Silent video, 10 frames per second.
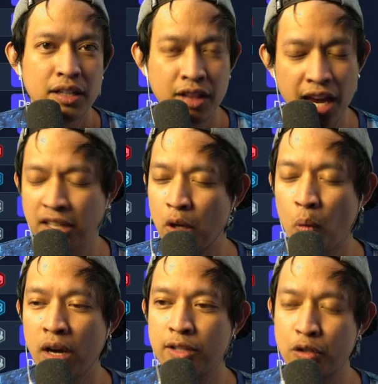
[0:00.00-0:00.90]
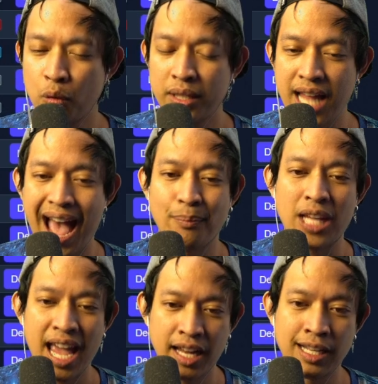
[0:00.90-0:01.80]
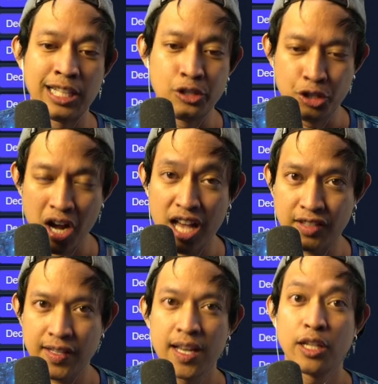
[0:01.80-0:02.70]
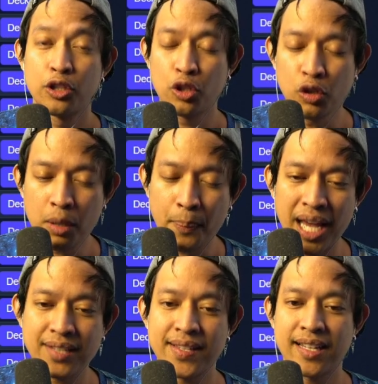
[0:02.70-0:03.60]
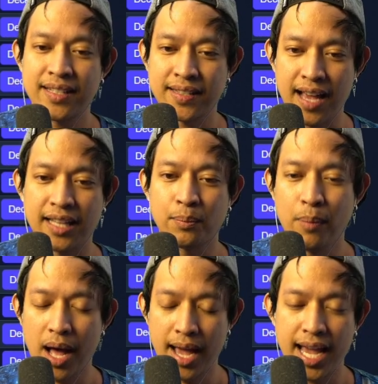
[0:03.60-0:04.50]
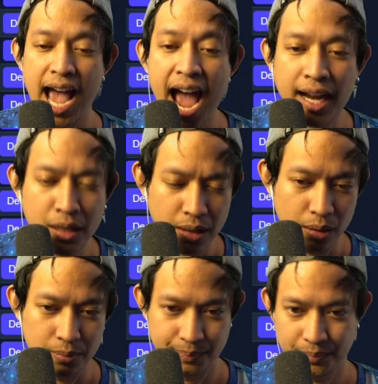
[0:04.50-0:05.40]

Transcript: They're the ones who adapt and adjust to the pace that is set by aggro.